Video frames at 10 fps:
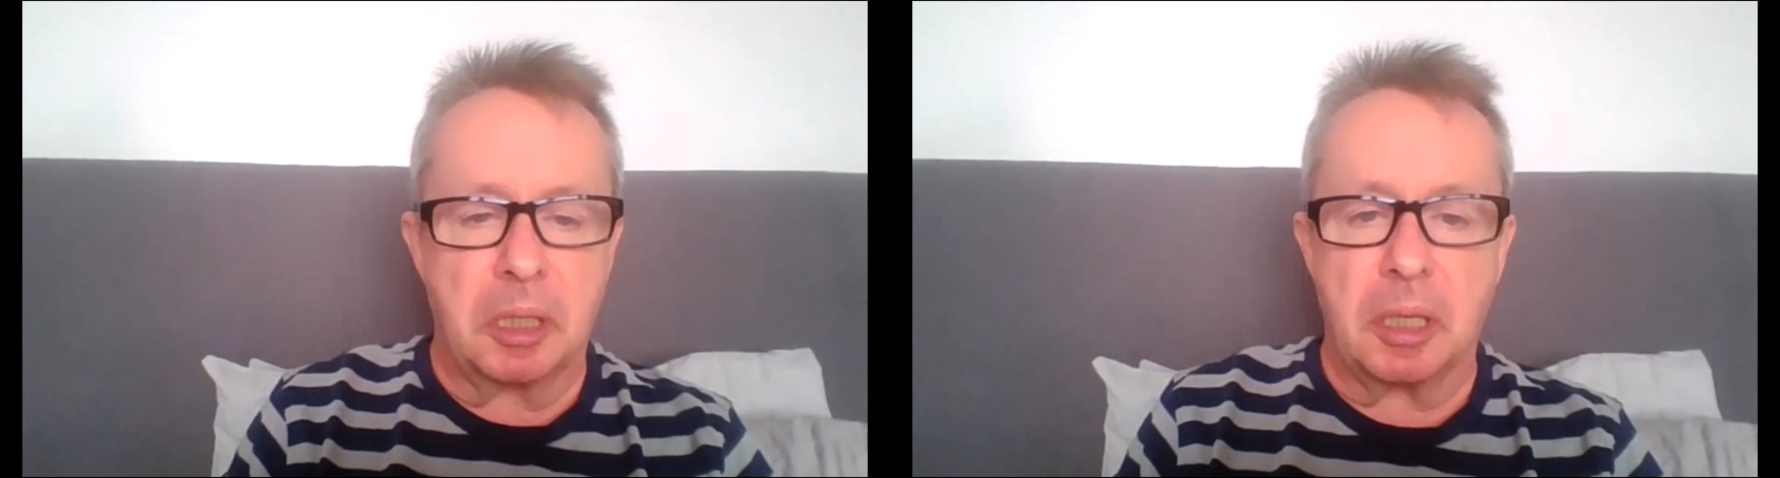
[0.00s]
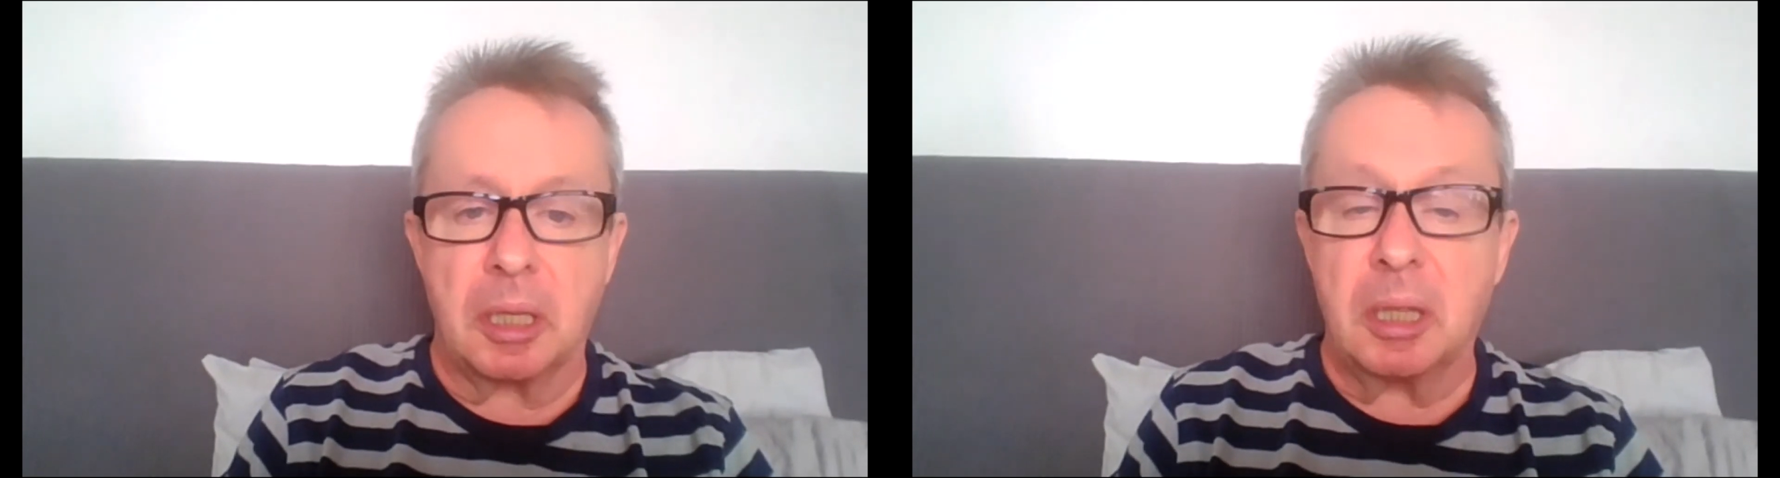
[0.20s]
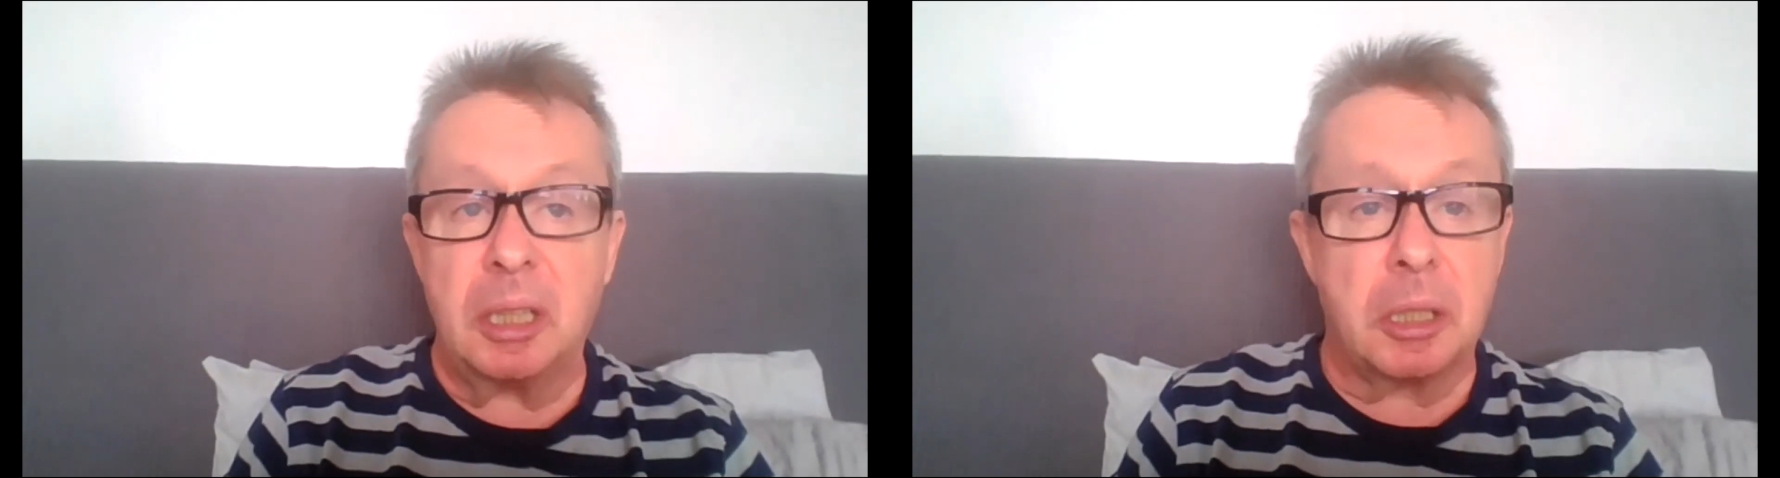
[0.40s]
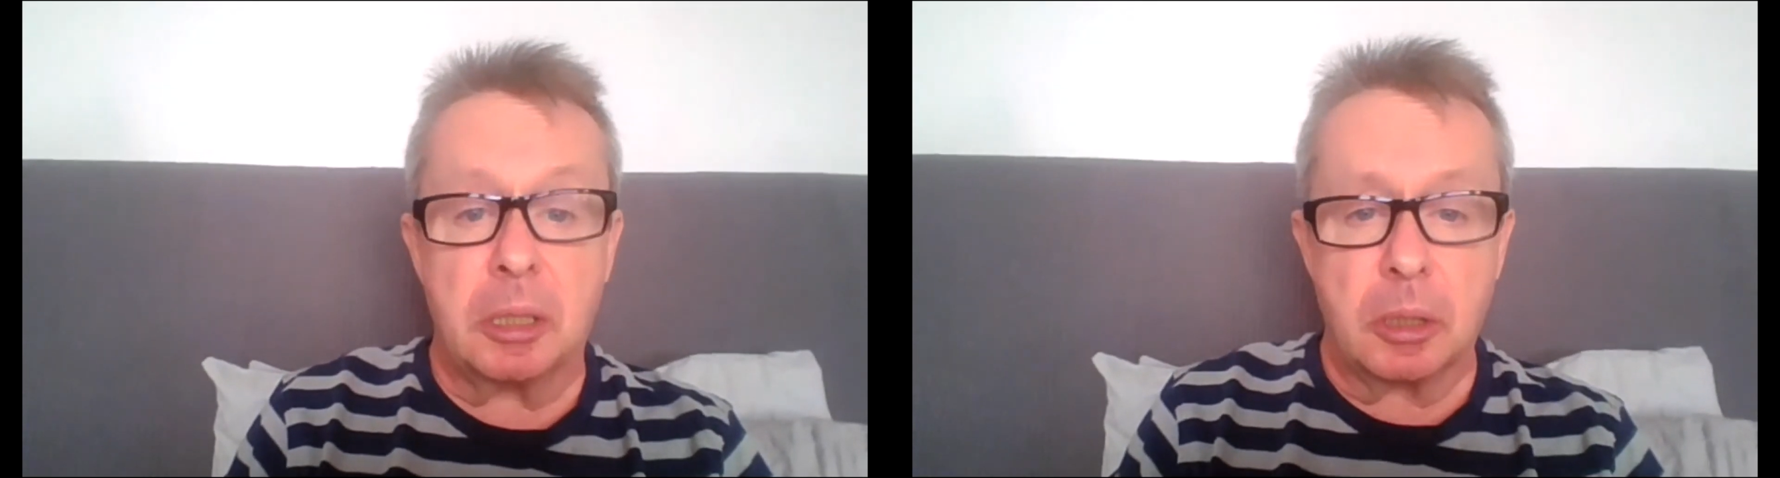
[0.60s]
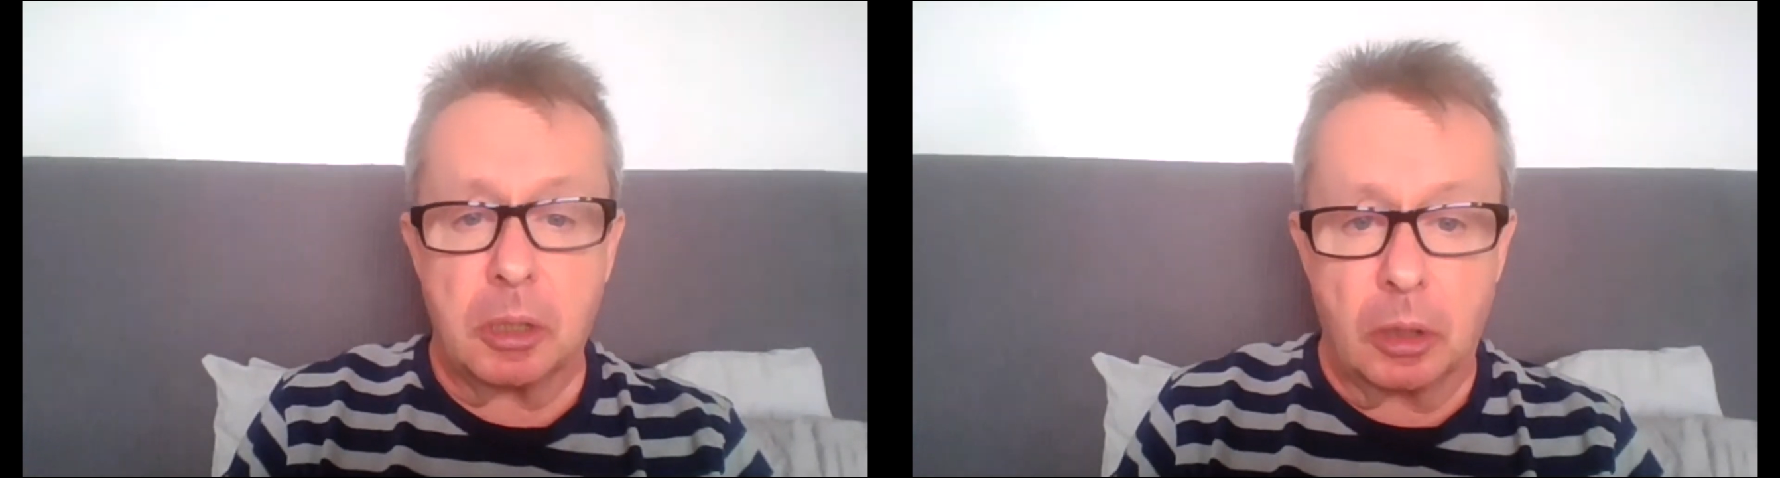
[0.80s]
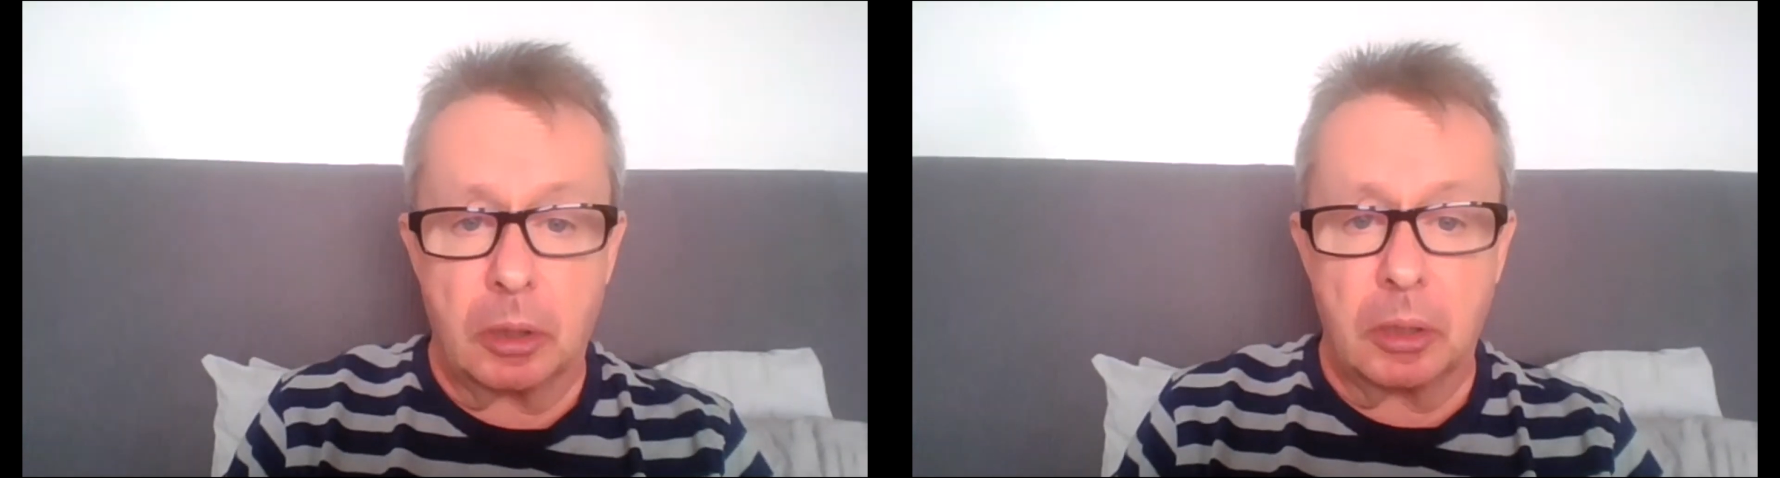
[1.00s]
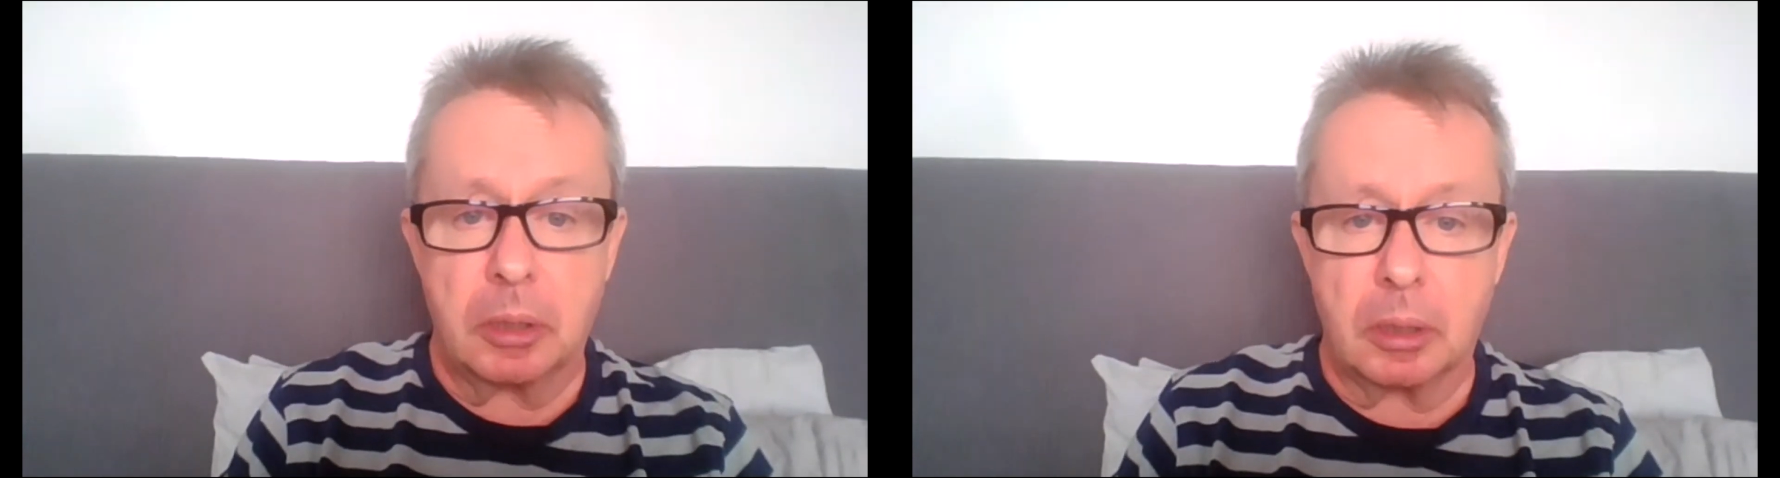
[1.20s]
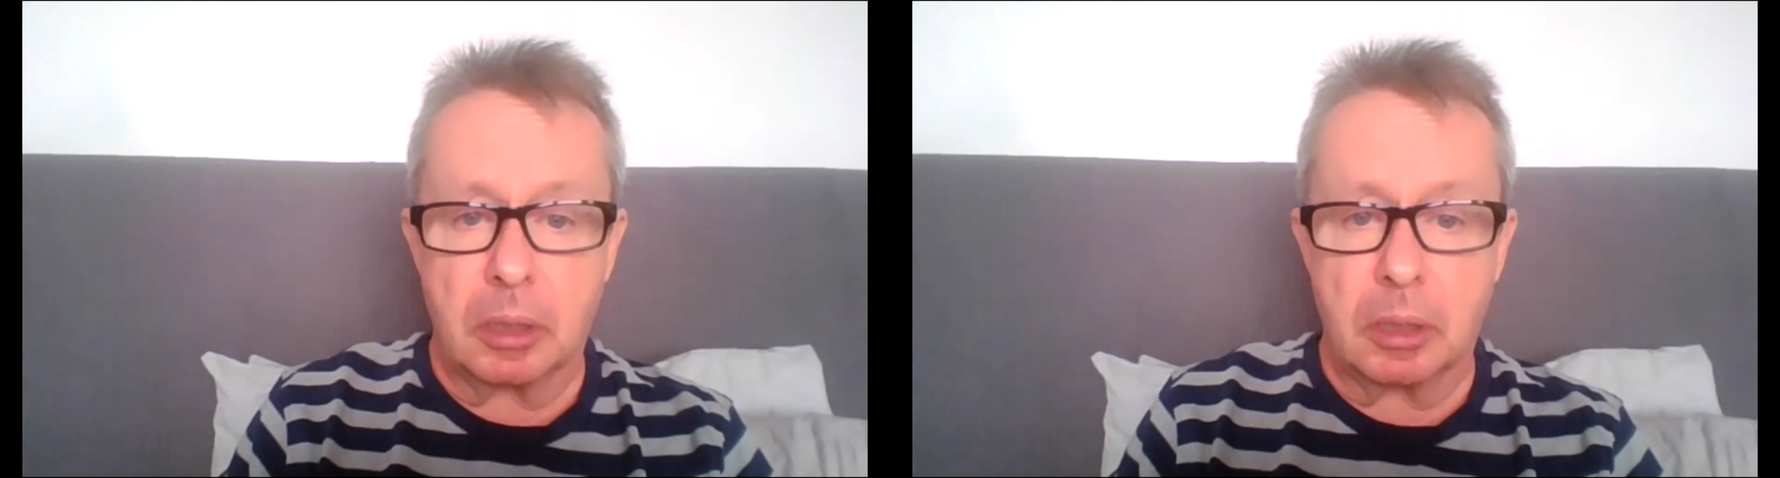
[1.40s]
It's at least as good